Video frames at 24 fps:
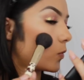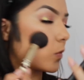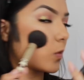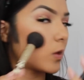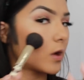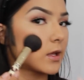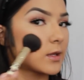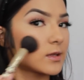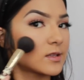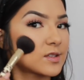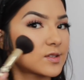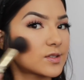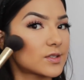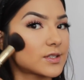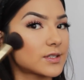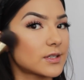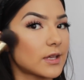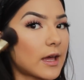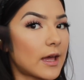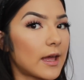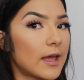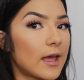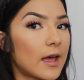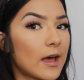Once
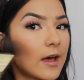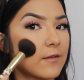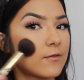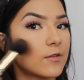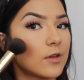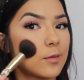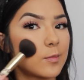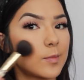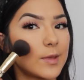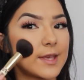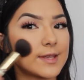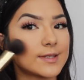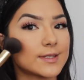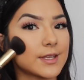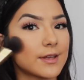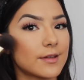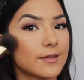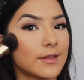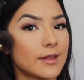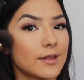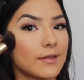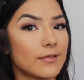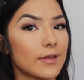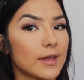I have it
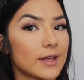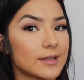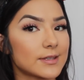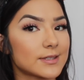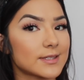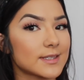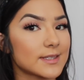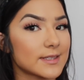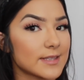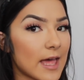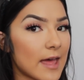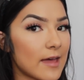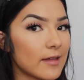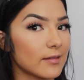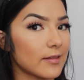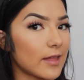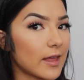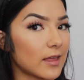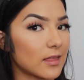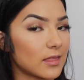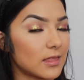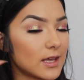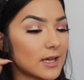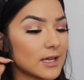basically like set
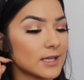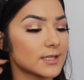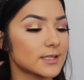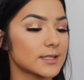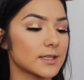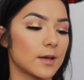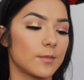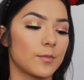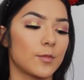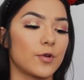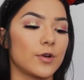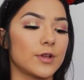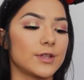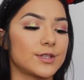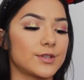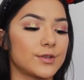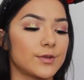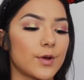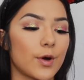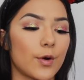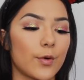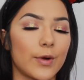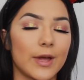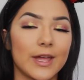like this, I'm going to
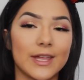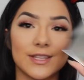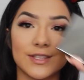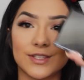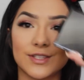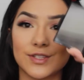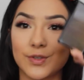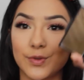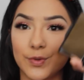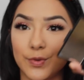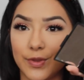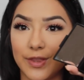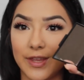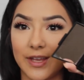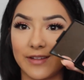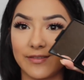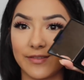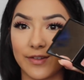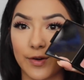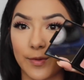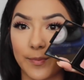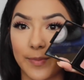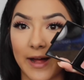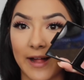go into the
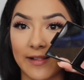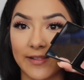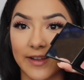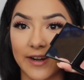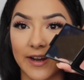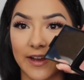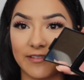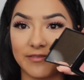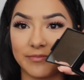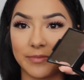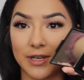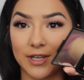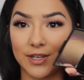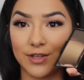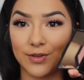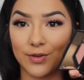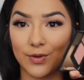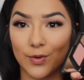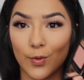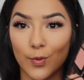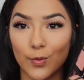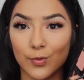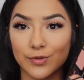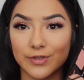little palette I've been
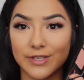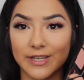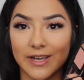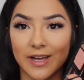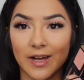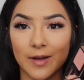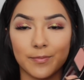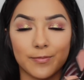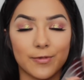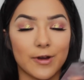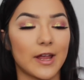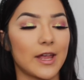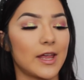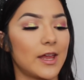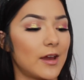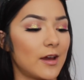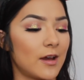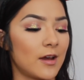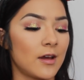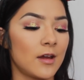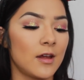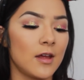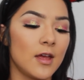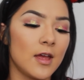holding up right
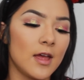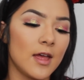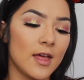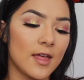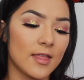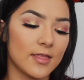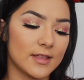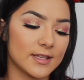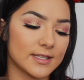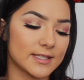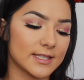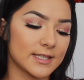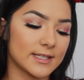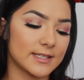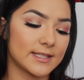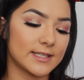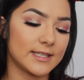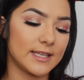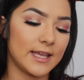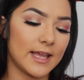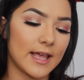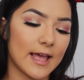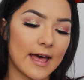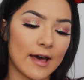here. This is
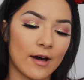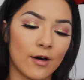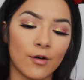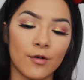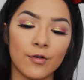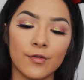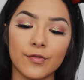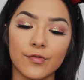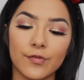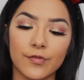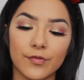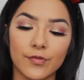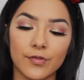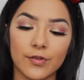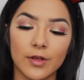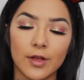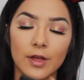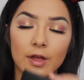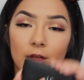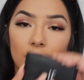the e.l.f.